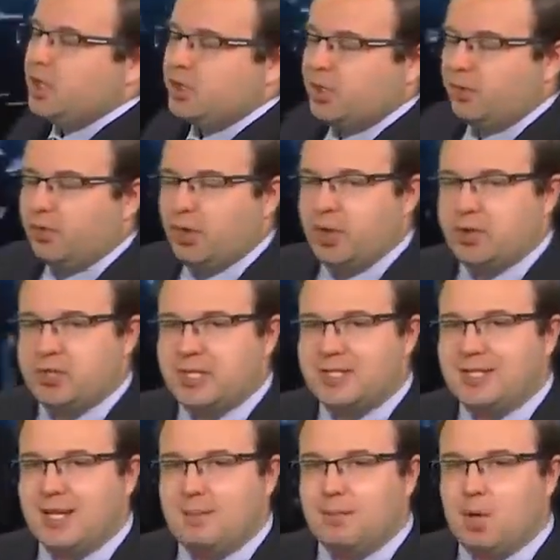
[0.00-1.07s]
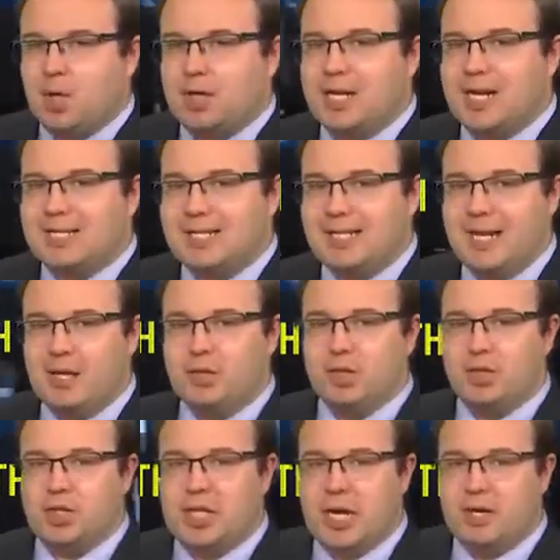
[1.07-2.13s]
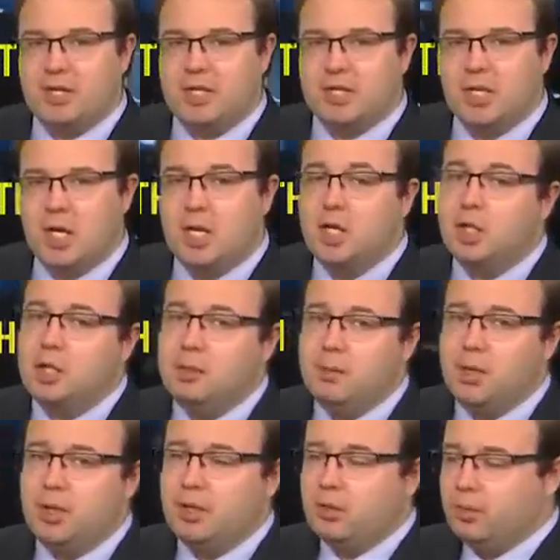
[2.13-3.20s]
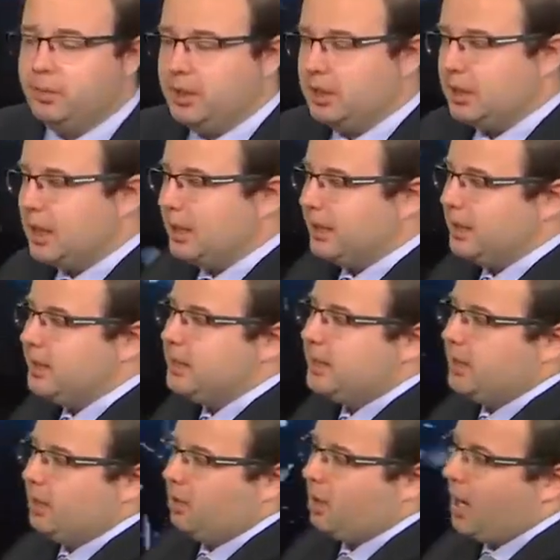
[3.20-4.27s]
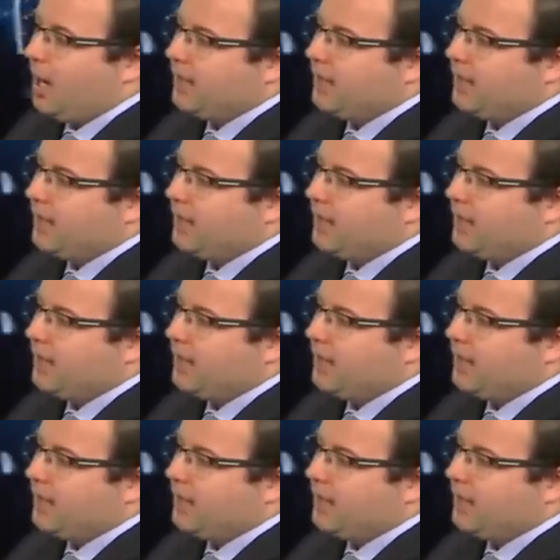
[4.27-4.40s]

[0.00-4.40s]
So for those in say Marquette and Alger, counties, commuting will be a lot easier.